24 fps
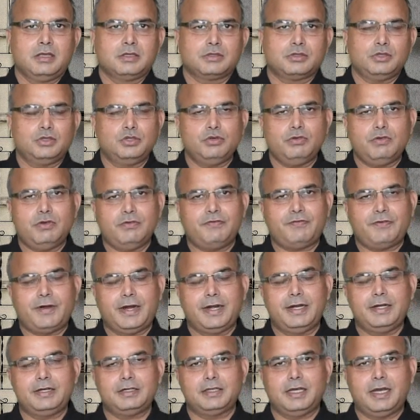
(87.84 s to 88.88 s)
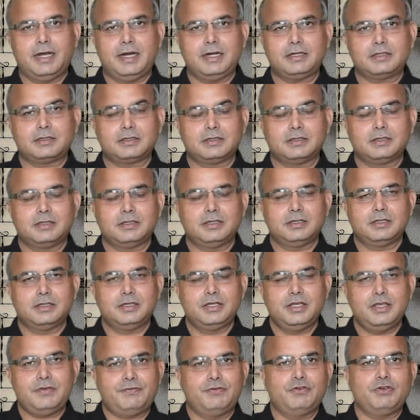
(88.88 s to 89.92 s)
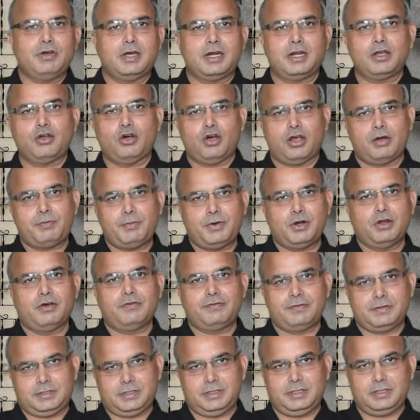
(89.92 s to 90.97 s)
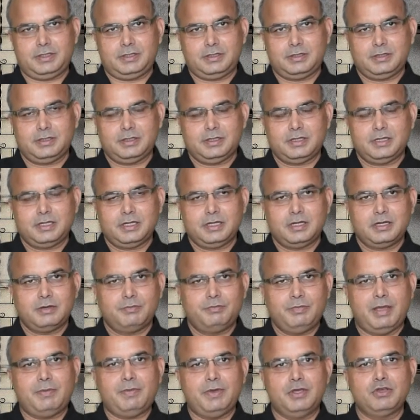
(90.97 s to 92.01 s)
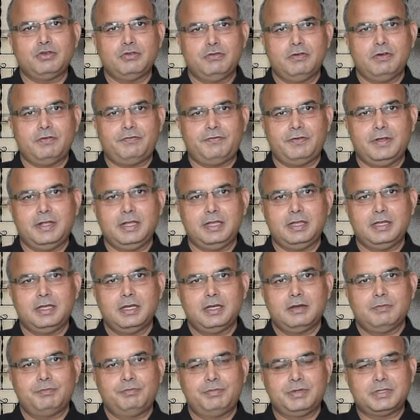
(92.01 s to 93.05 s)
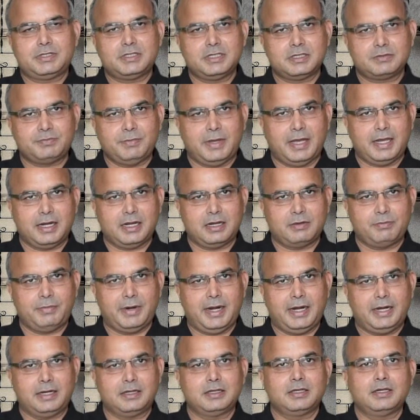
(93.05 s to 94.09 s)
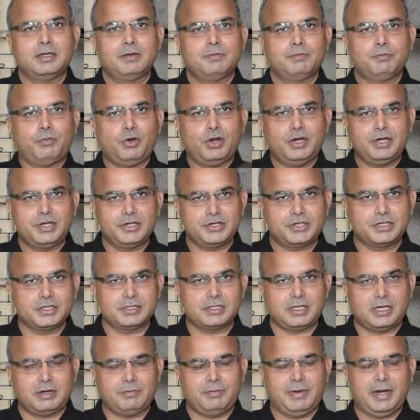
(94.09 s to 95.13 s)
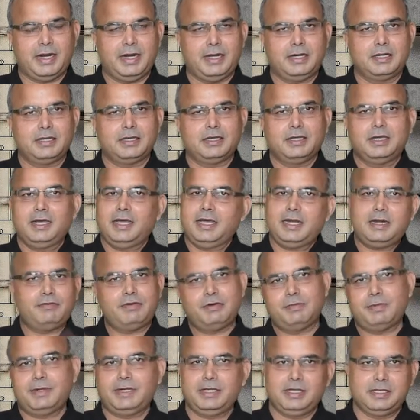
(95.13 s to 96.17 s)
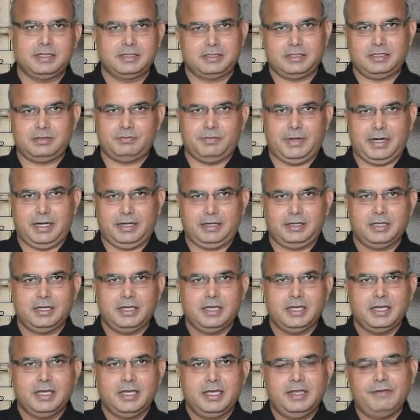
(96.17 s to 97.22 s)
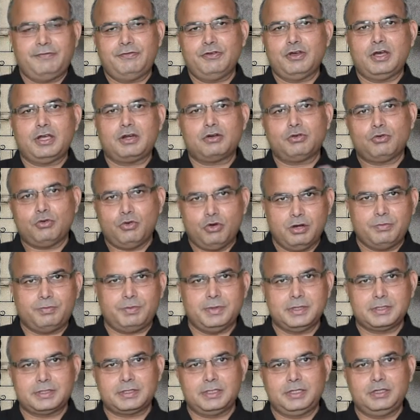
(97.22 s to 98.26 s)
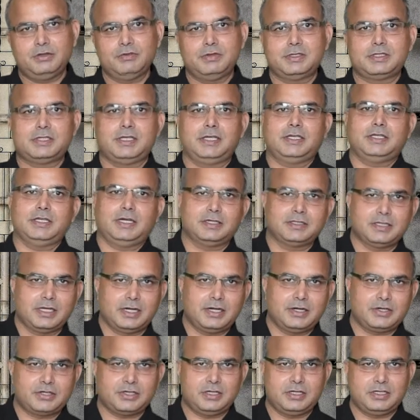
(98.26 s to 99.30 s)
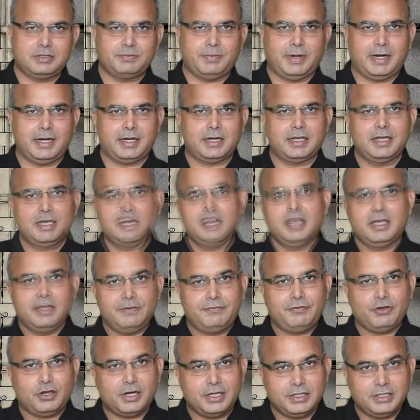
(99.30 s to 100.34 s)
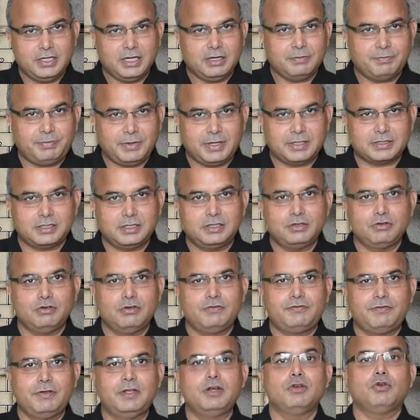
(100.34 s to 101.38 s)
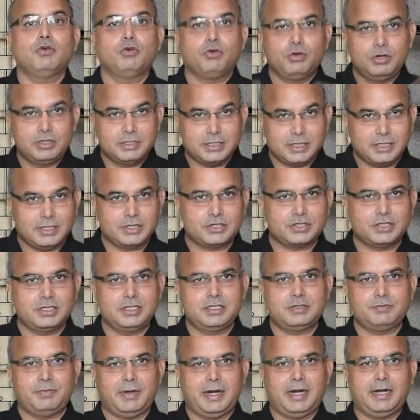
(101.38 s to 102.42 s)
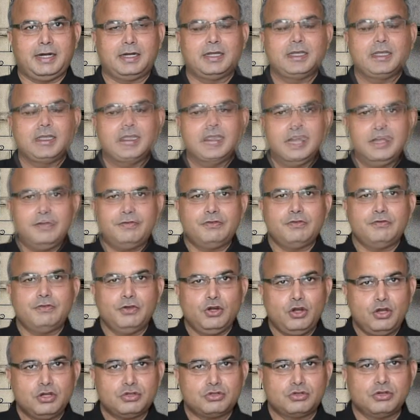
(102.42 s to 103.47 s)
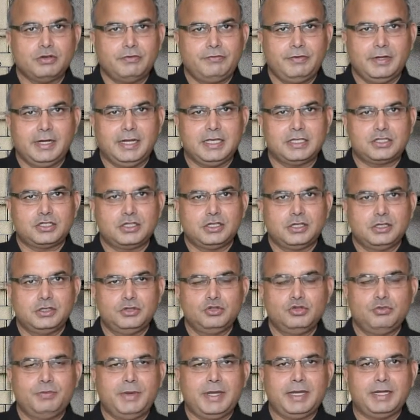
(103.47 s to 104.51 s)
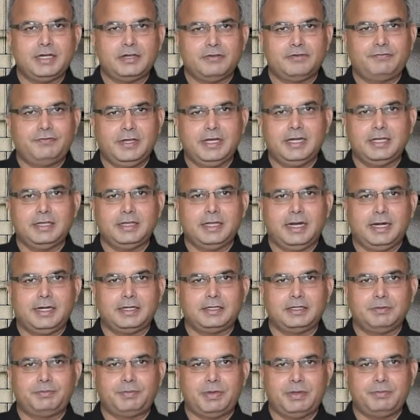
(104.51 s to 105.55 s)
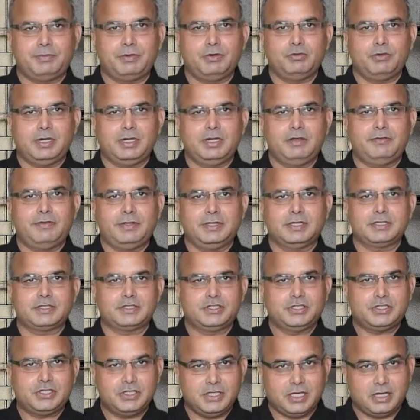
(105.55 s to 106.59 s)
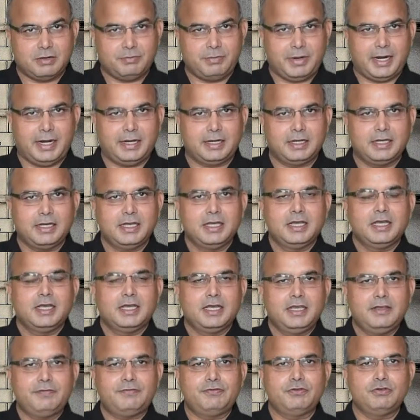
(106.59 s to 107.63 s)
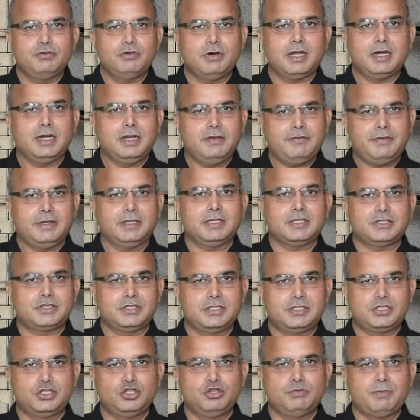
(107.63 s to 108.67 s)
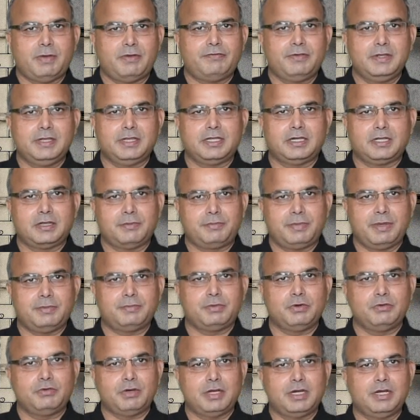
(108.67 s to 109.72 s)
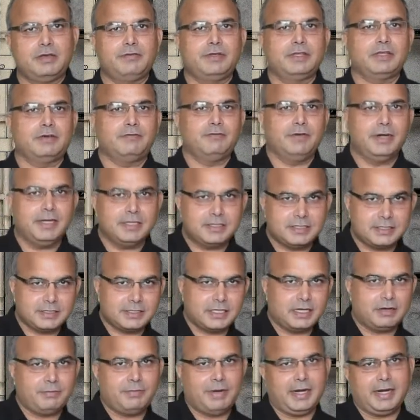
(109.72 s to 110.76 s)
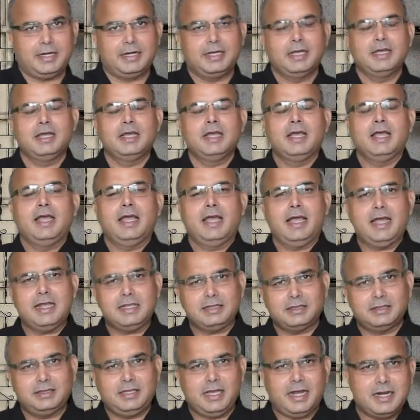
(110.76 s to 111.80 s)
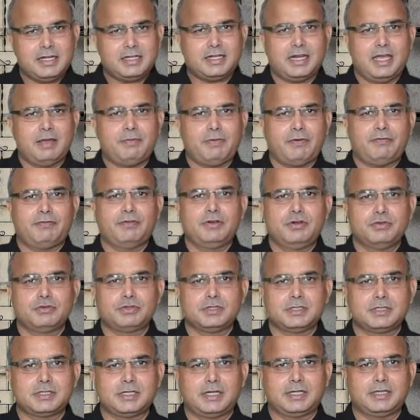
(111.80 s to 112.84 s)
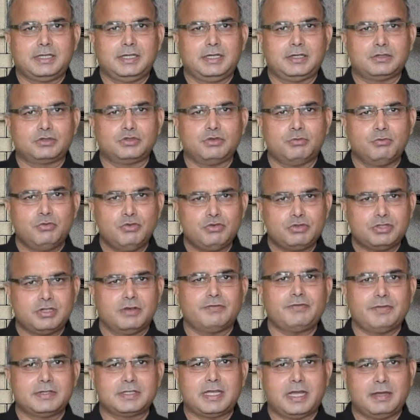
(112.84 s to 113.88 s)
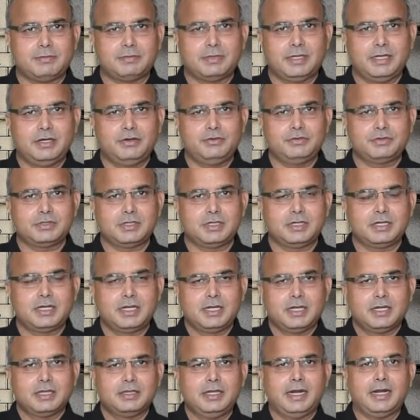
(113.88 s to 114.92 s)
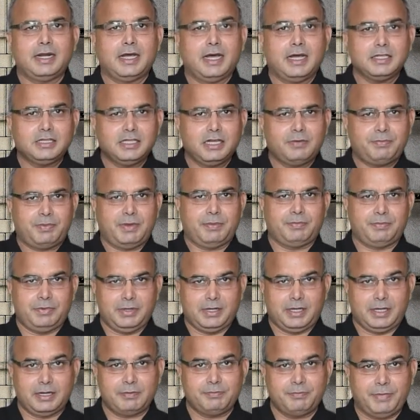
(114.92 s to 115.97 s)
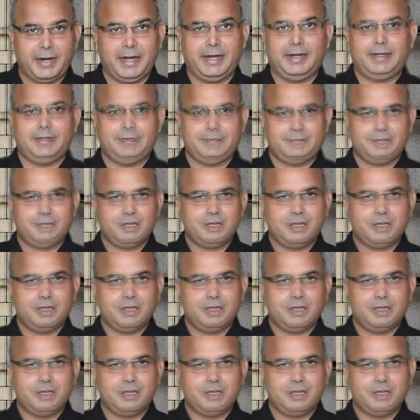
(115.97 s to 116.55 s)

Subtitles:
So you will find that if you are a government officer, maybe you will feel businessmen are bad, politicians are bad, and everybody else is bad. If you are an old person, you will say young generation is bad. If you are a young person, you will feel old generation is bad. If you belong to a village, you may get a feeling that the people who are living in the city are bad. If you are living in the city, you may feel that the people who are living in the villages are bad. And that type of illusions are there. So most of us have the illusion that other people are bad.